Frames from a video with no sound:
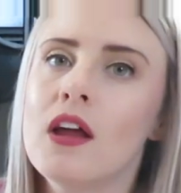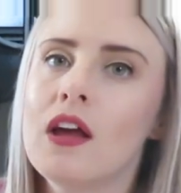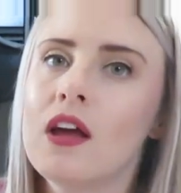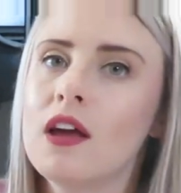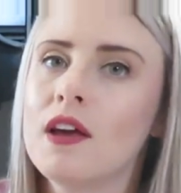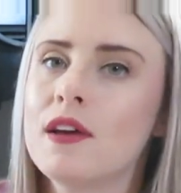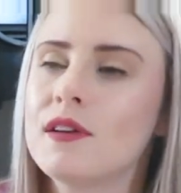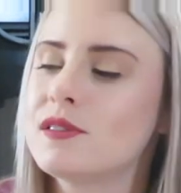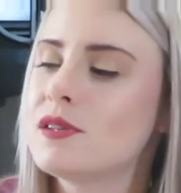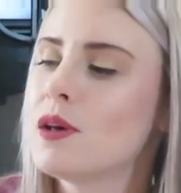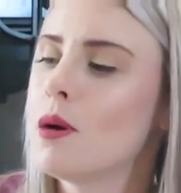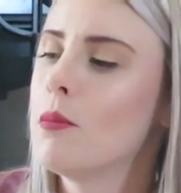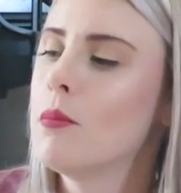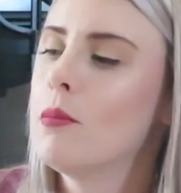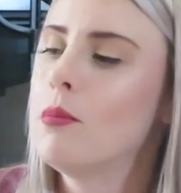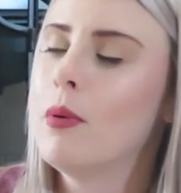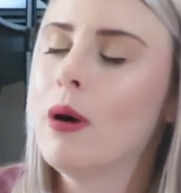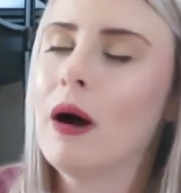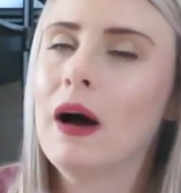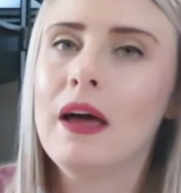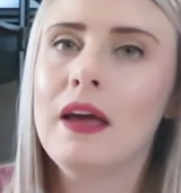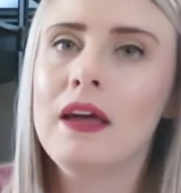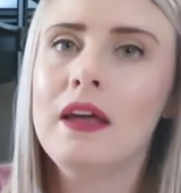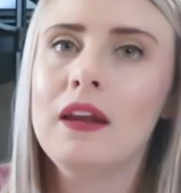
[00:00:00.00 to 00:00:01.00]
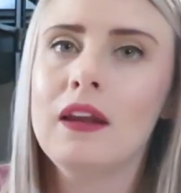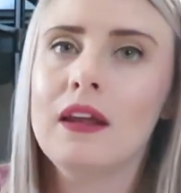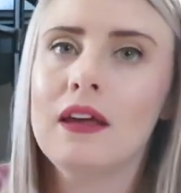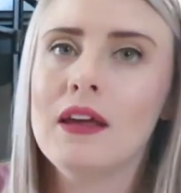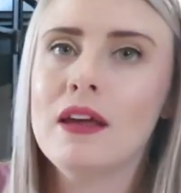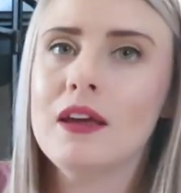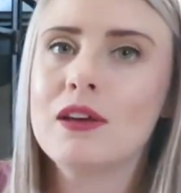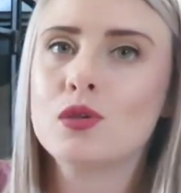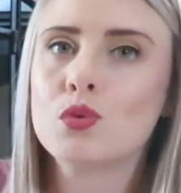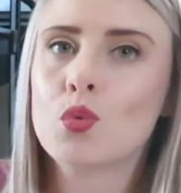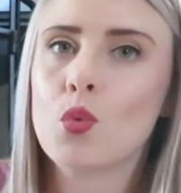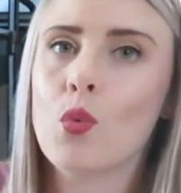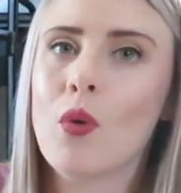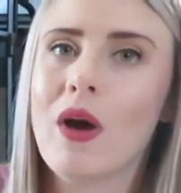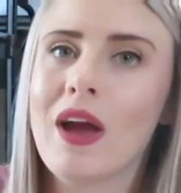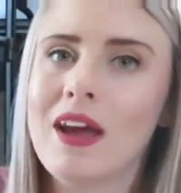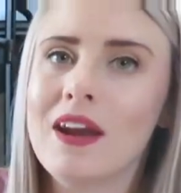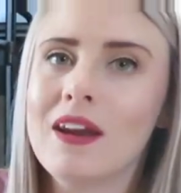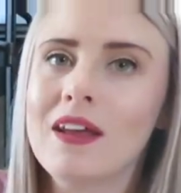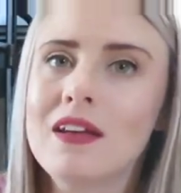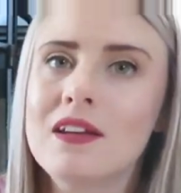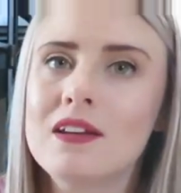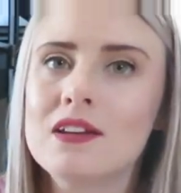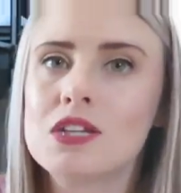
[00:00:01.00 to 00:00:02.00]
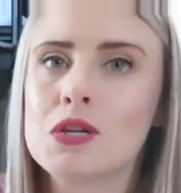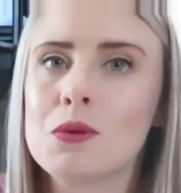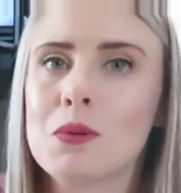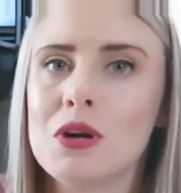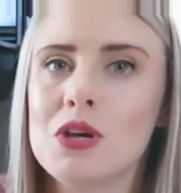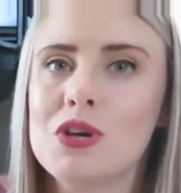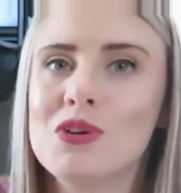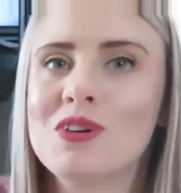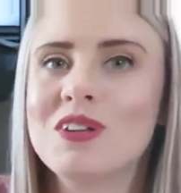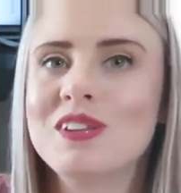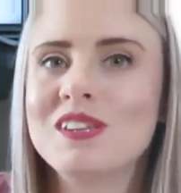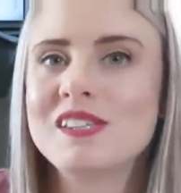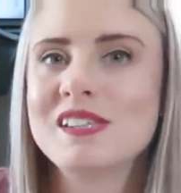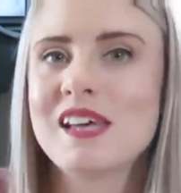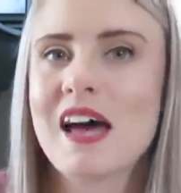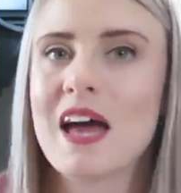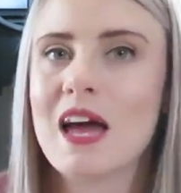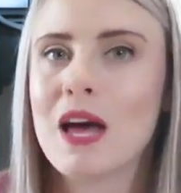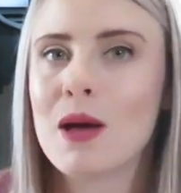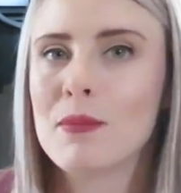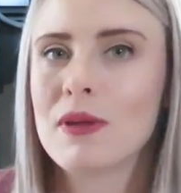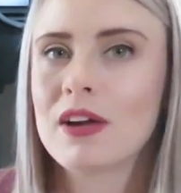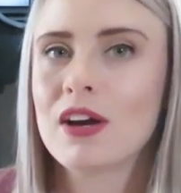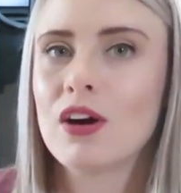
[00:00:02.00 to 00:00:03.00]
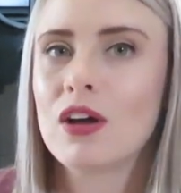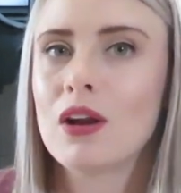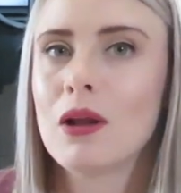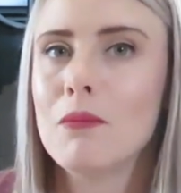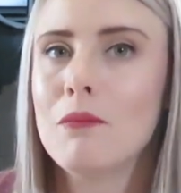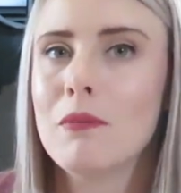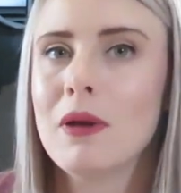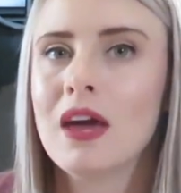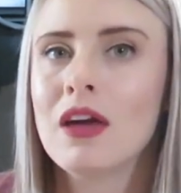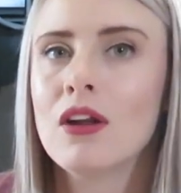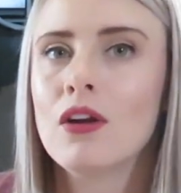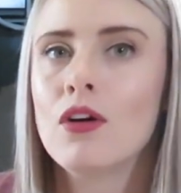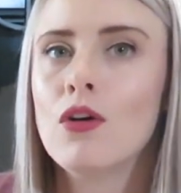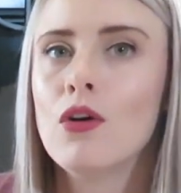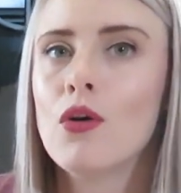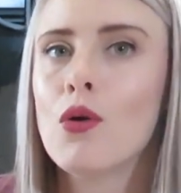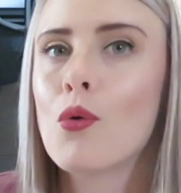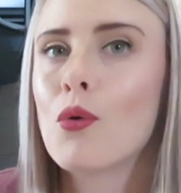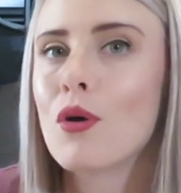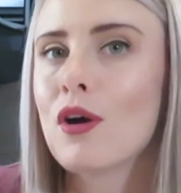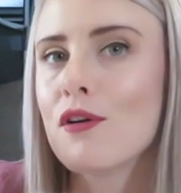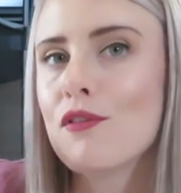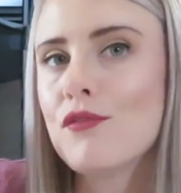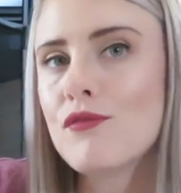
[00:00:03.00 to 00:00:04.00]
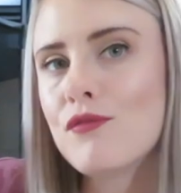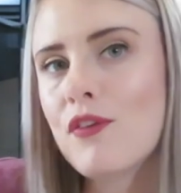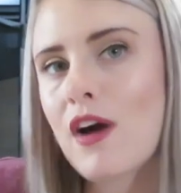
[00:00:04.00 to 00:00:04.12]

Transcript: His butt is weighted to where you can set him like on a mantle or a